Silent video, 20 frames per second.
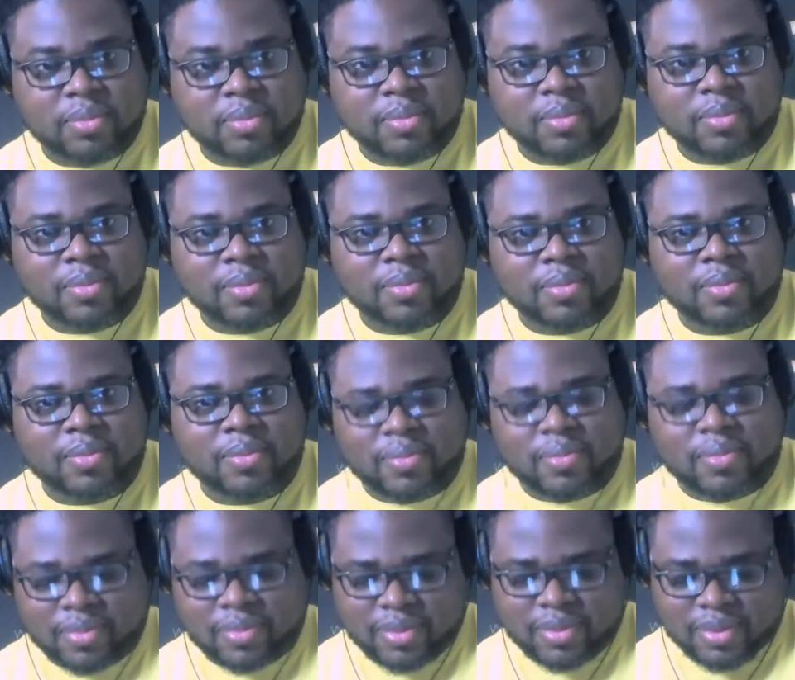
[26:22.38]

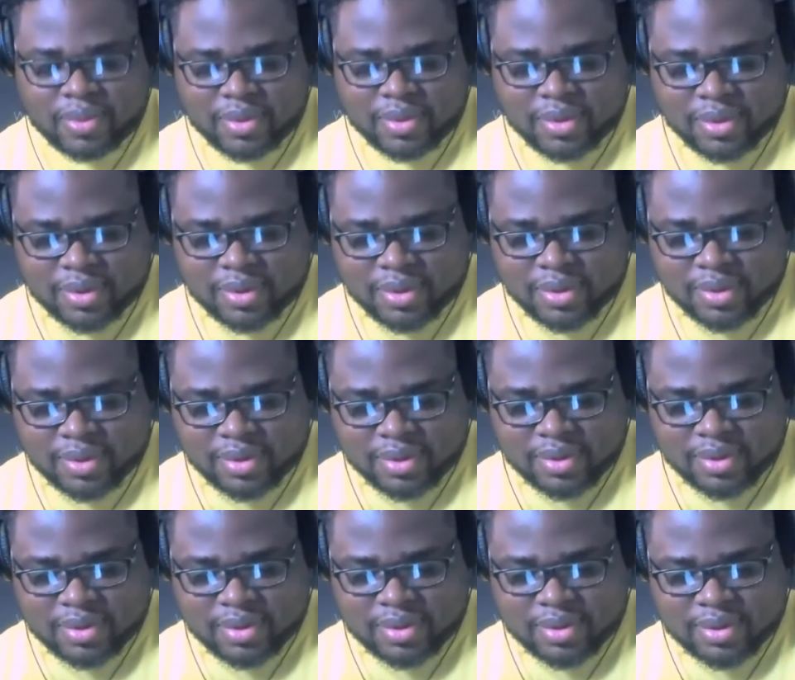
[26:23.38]

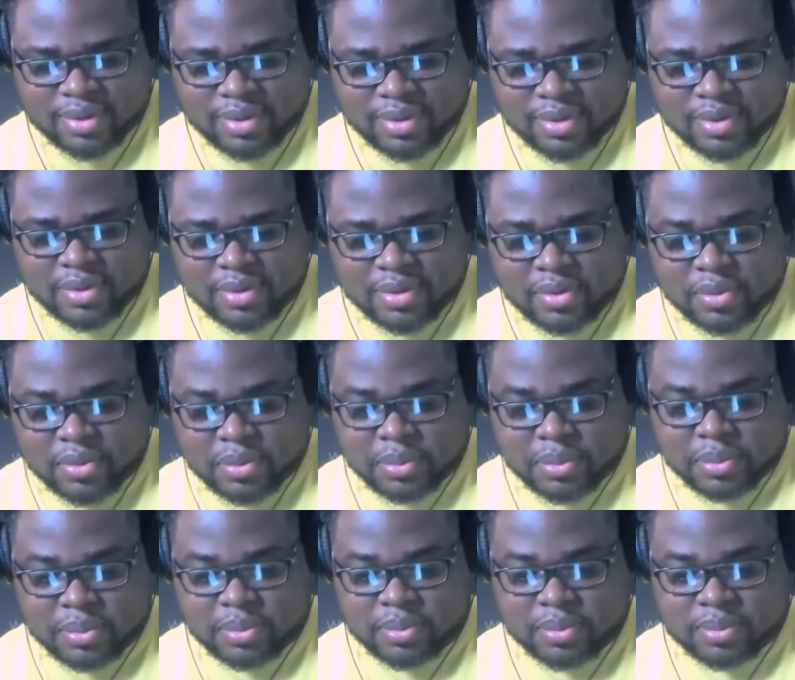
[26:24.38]

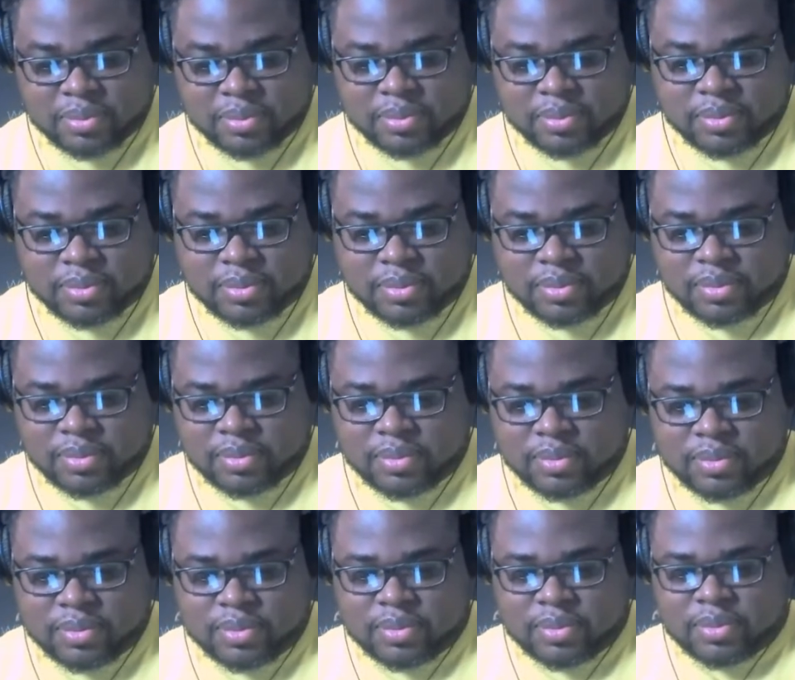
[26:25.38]

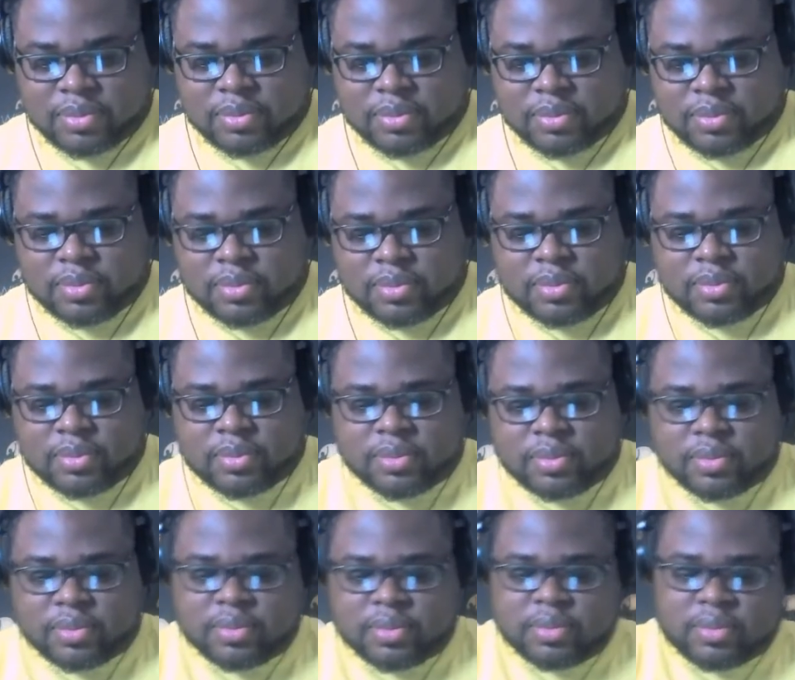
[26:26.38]

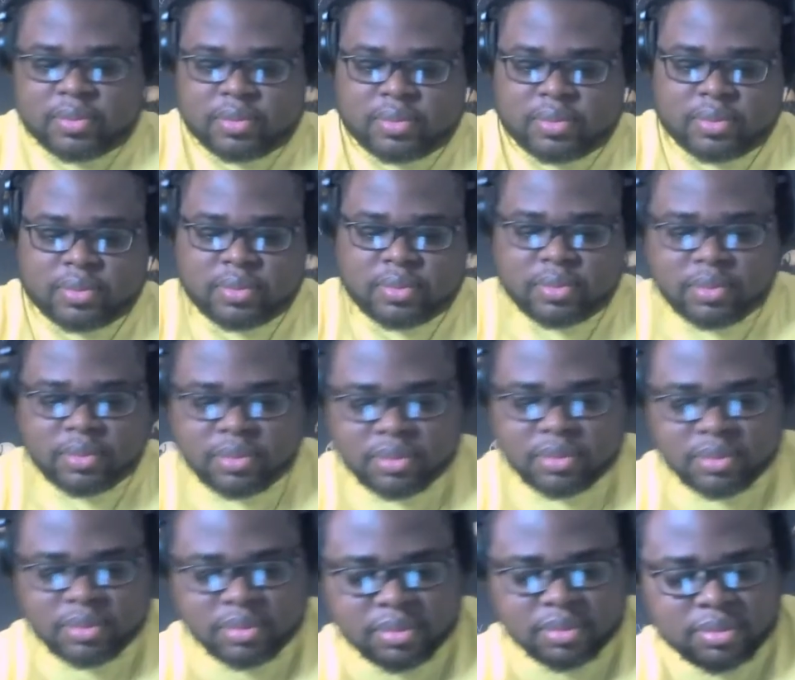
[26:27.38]

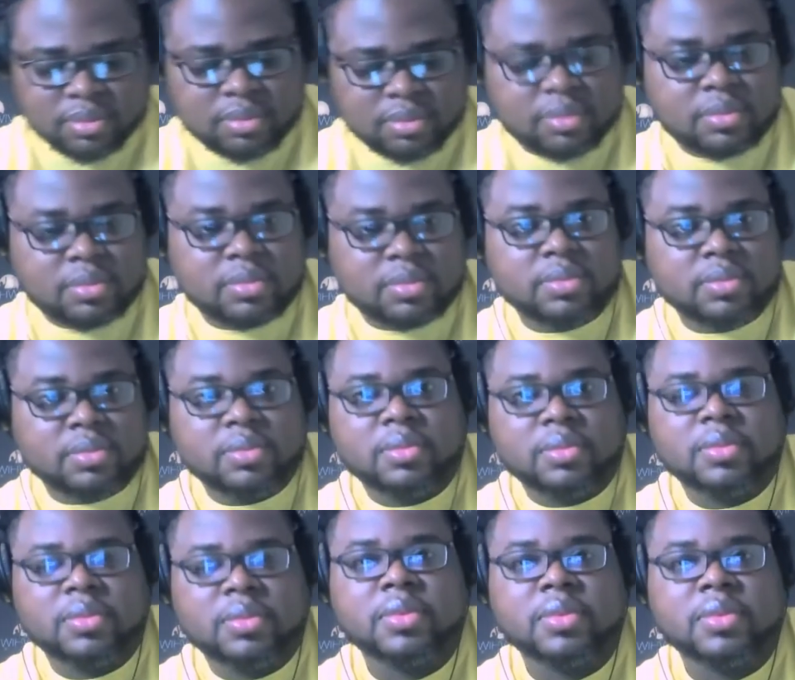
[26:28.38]

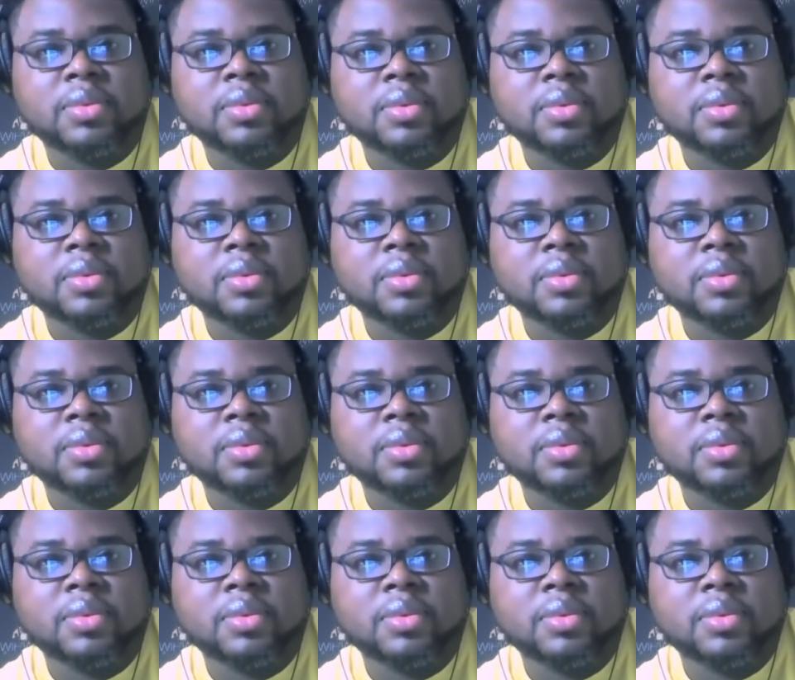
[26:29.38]
No words are spoken by the person on screen.